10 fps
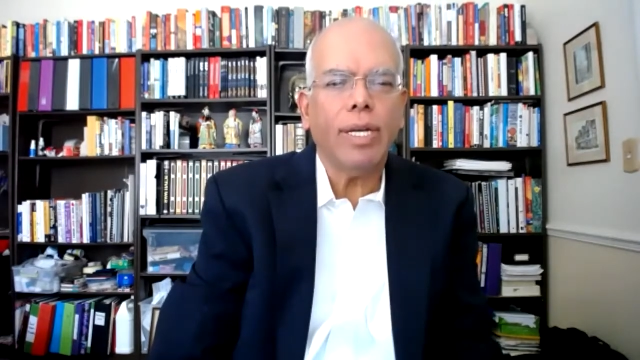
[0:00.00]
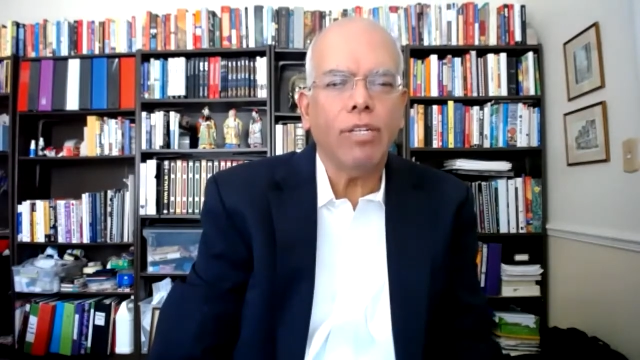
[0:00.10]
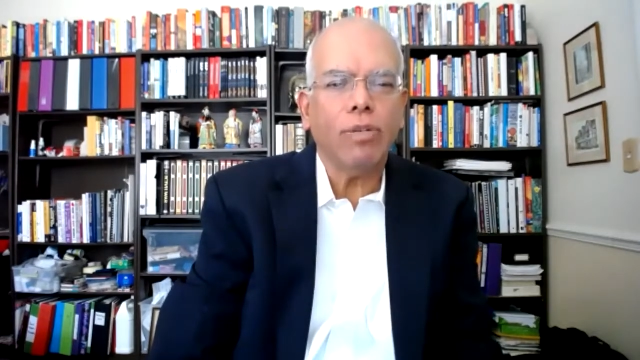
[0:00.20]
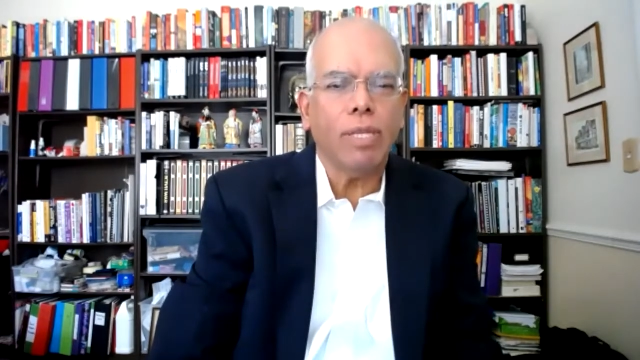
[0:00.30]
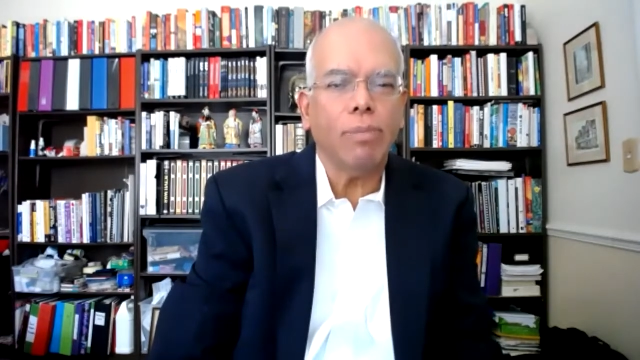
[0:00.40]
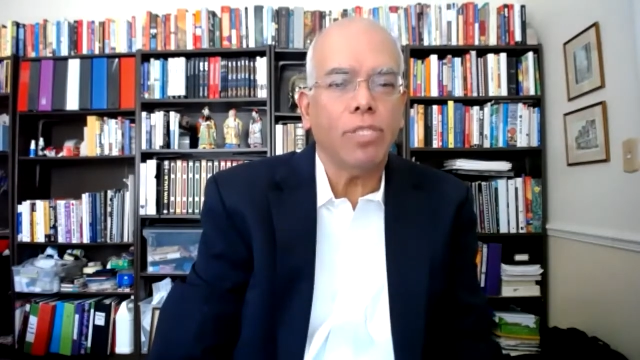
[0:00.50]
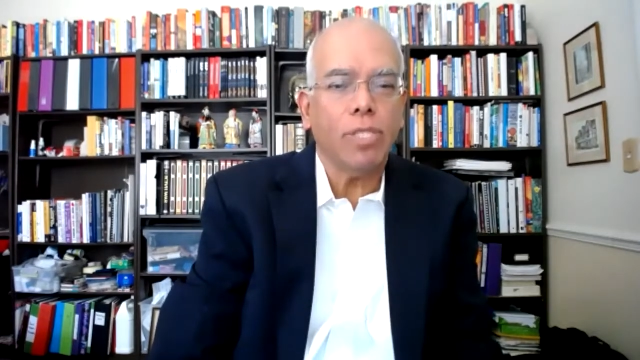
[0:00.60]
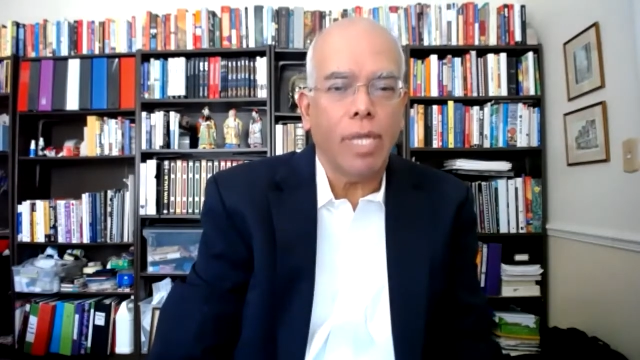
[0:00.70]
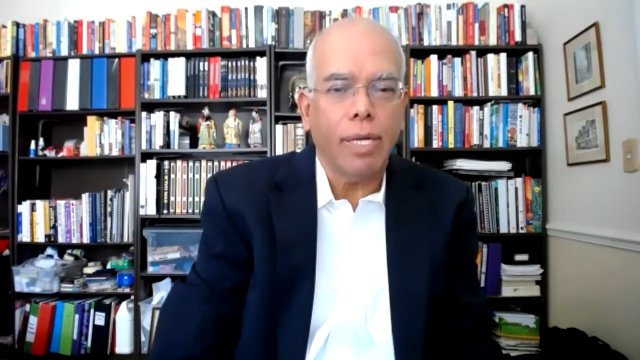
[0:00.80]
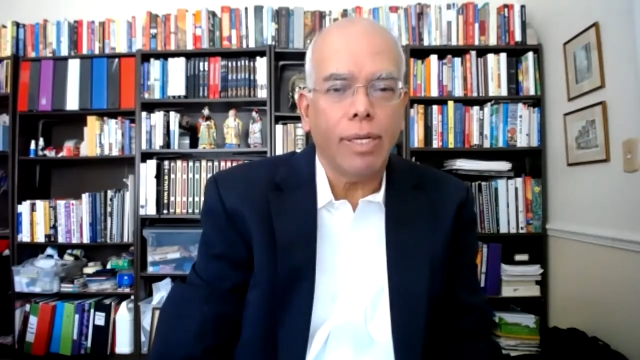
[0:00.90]
into some
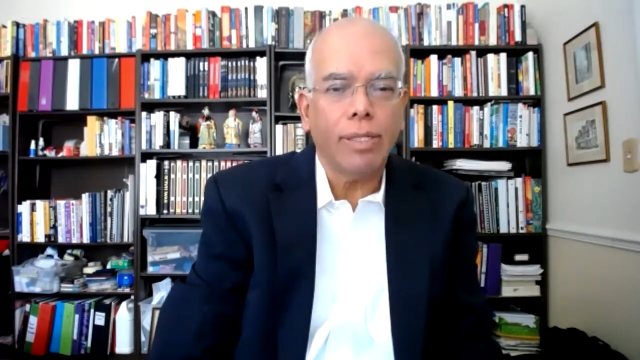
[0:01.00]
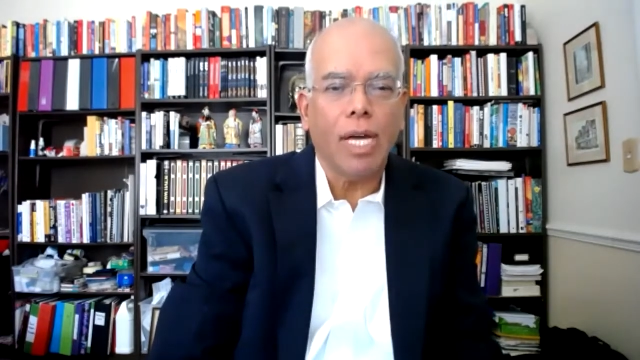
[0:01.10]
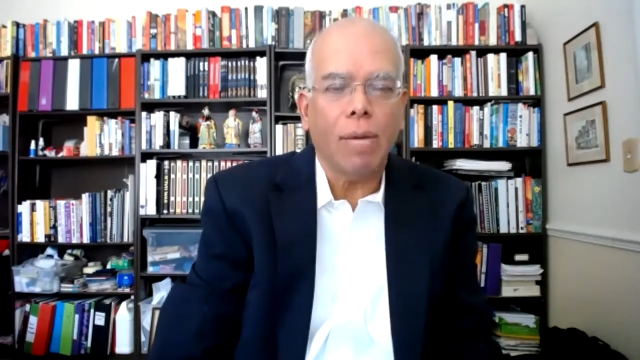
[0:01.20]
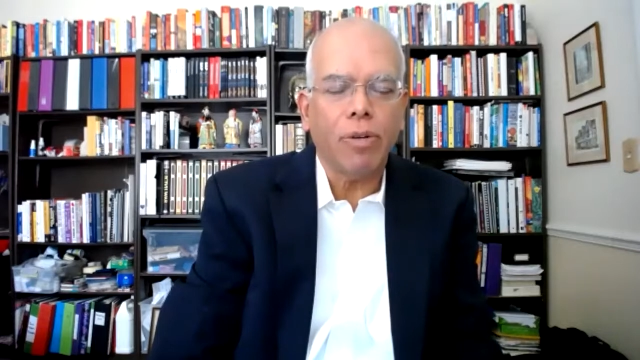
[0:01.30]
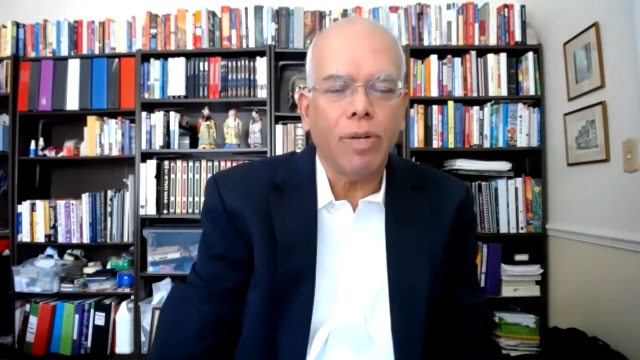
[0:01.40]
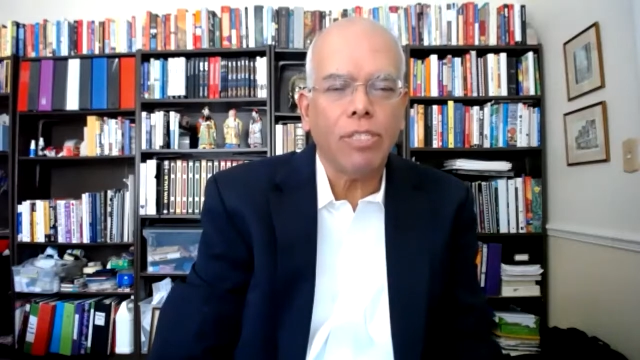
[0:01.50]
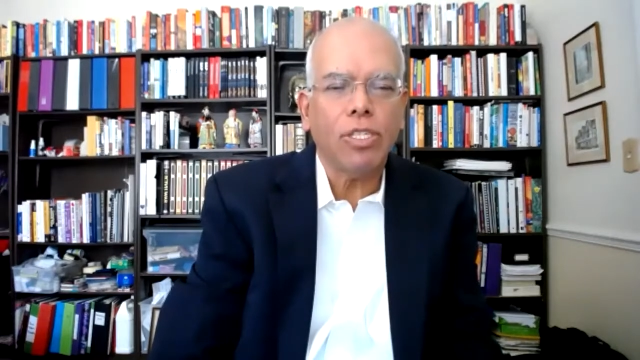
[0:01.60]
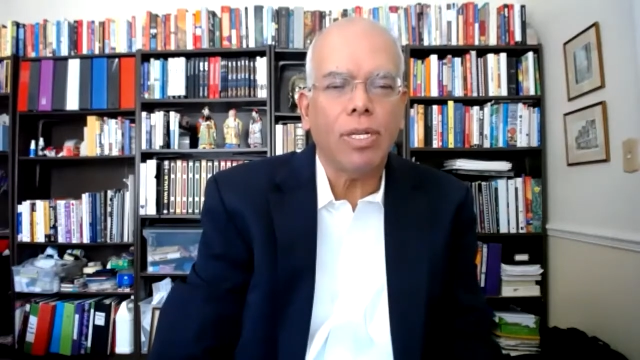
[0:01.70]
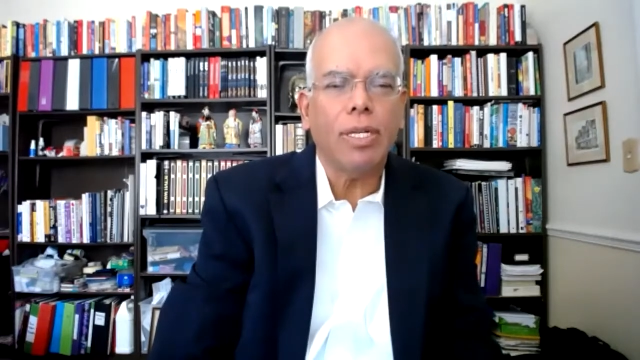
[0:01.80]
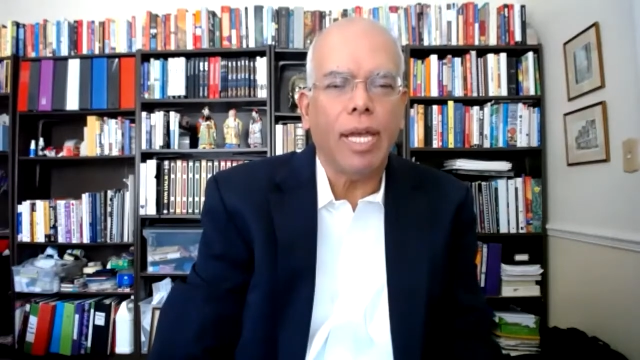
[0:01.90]
serious
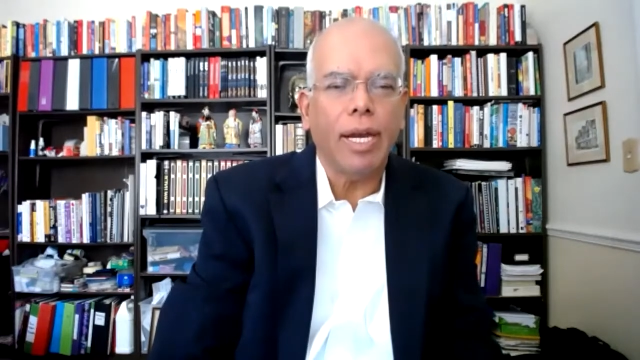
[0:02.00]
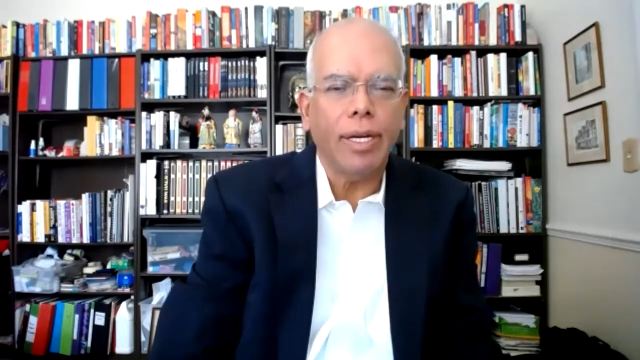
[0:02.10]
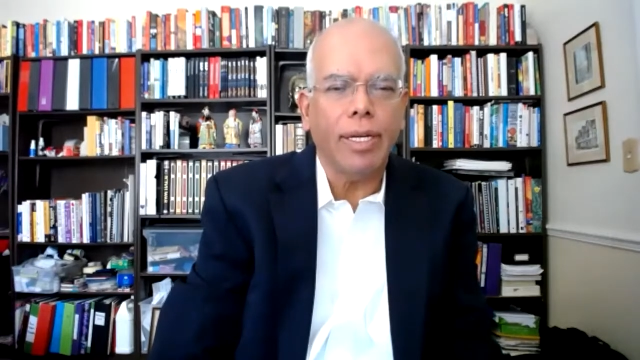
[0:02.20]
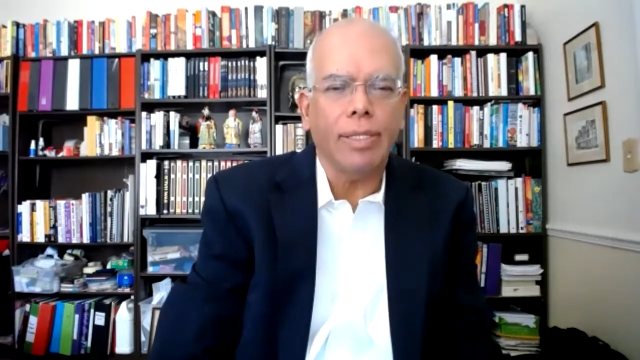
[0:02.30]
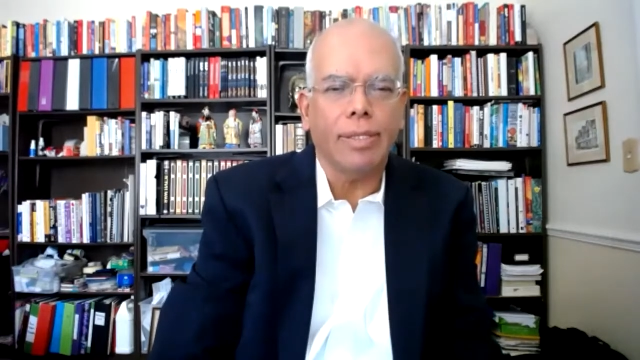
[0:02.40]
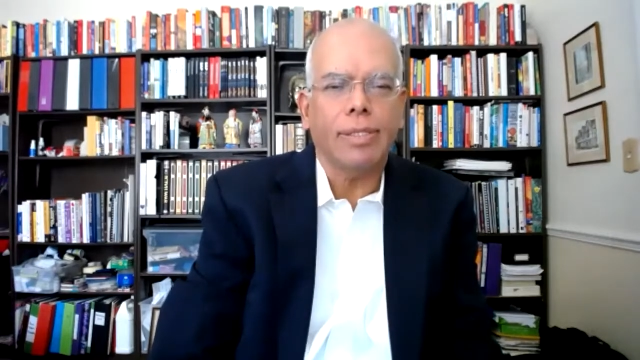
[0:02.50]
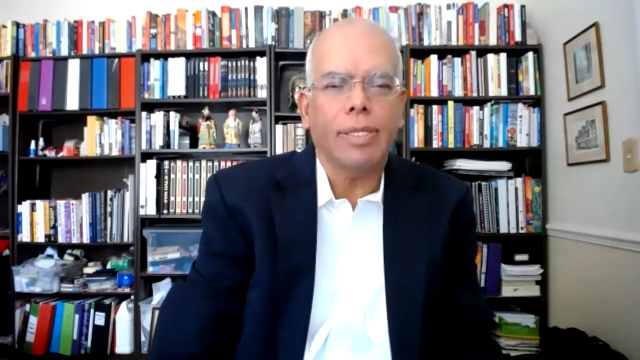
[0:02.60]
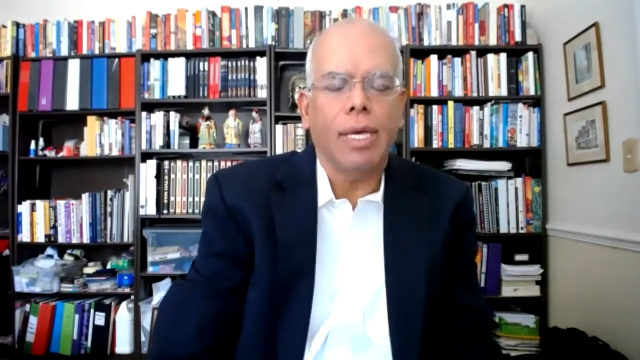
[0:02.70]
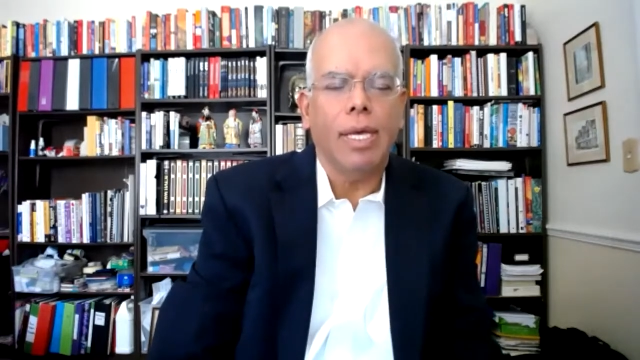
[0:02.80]
operational areas?